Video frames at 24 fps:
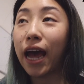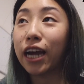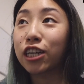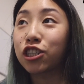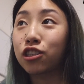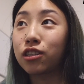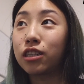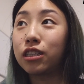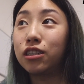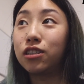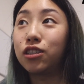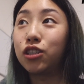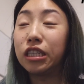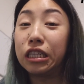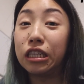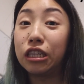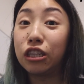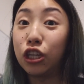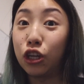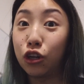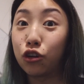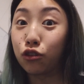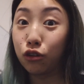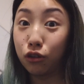I actually
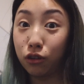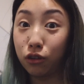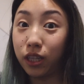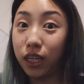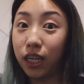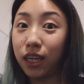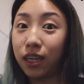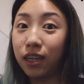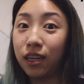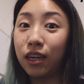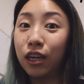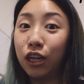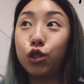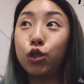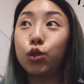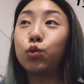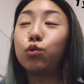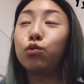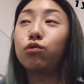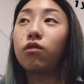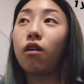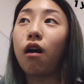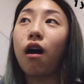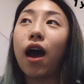literally do
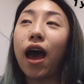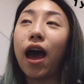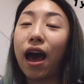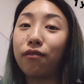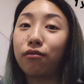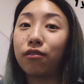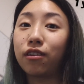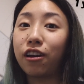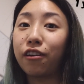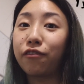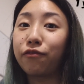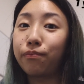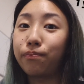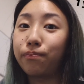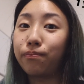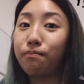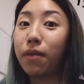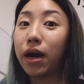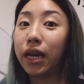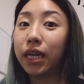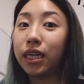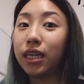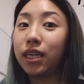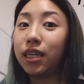not have enough
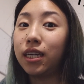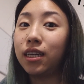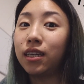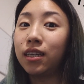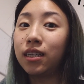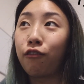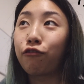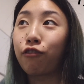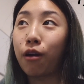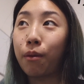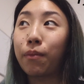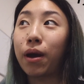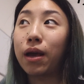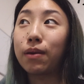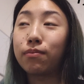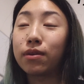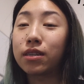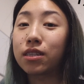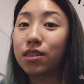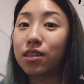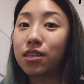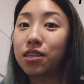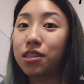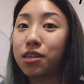money from my
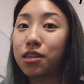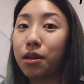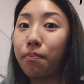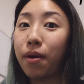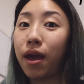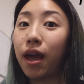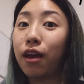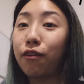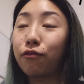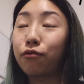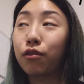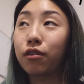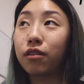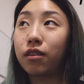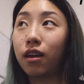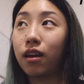business to pay for